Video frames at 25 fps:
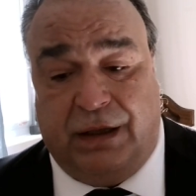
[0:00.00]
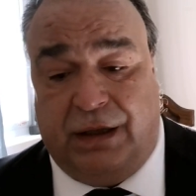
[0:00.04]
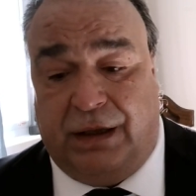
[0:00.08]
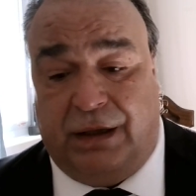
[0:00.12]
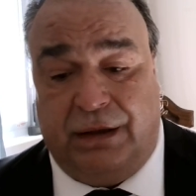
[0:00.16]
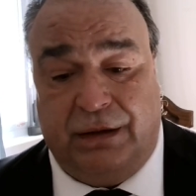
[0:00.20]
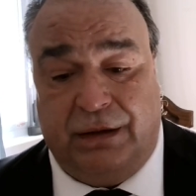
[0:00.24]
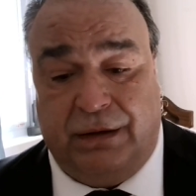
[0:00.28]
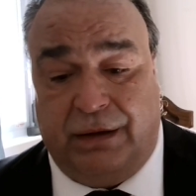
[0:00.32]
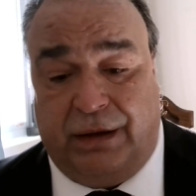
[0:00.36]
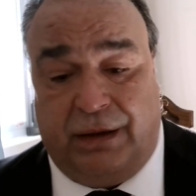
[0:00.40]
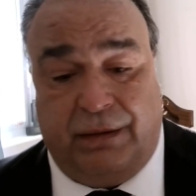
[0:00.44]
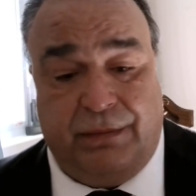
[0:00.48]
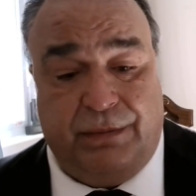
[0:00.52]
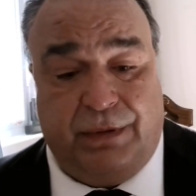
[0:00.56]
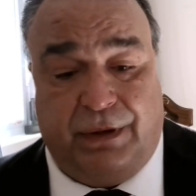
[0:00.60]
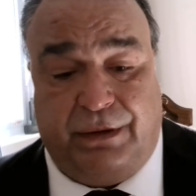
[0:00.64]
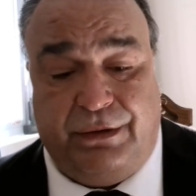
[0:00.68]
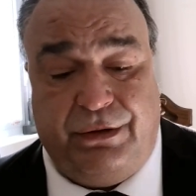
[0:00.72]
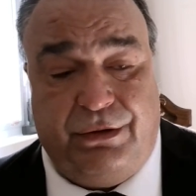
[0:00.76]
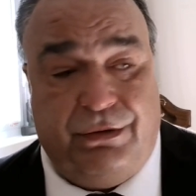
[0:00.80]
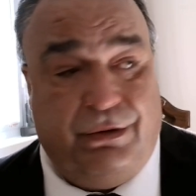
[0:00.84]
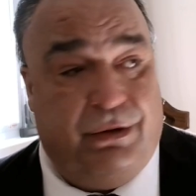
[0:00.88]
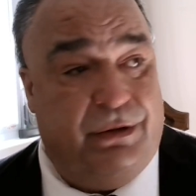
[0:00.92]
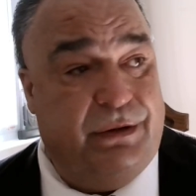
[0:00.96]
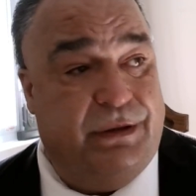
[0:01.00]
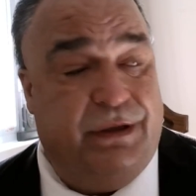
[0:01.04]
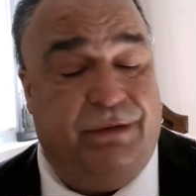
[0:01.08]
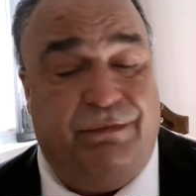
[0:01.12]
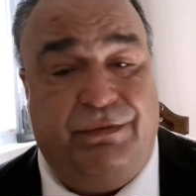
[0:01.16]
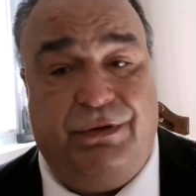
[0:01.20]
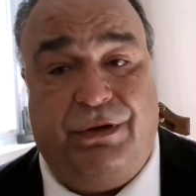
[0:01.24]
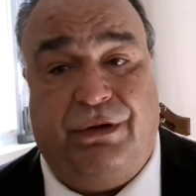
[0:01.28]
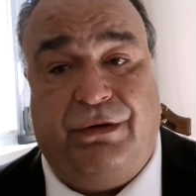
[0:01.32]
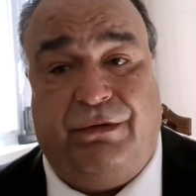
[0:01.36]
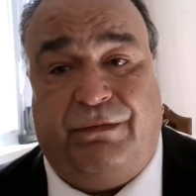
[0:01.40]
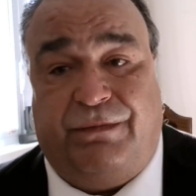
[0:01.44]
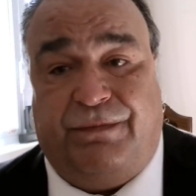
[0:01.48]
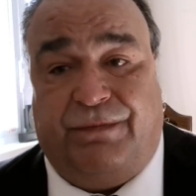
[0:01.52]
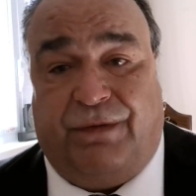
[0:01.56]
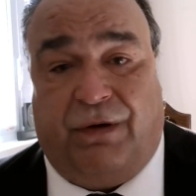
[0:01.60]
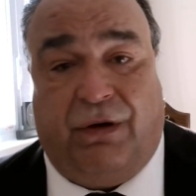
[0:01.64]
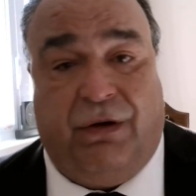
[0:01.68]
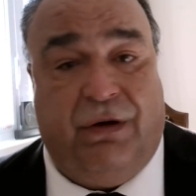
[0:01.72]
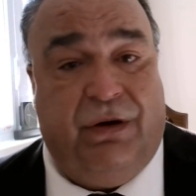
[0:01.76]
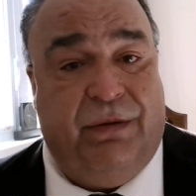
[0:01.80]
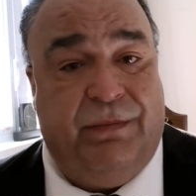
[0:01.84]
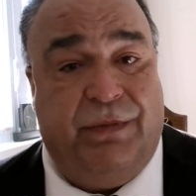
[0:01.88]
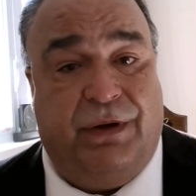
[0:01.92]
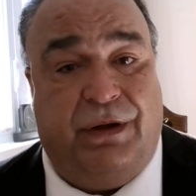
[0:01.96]
And I'm living on a
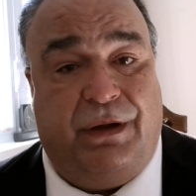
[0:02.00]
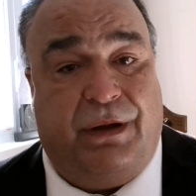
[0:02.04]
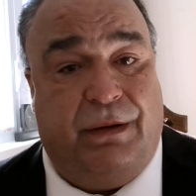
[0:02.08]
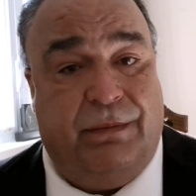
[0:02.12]
farm.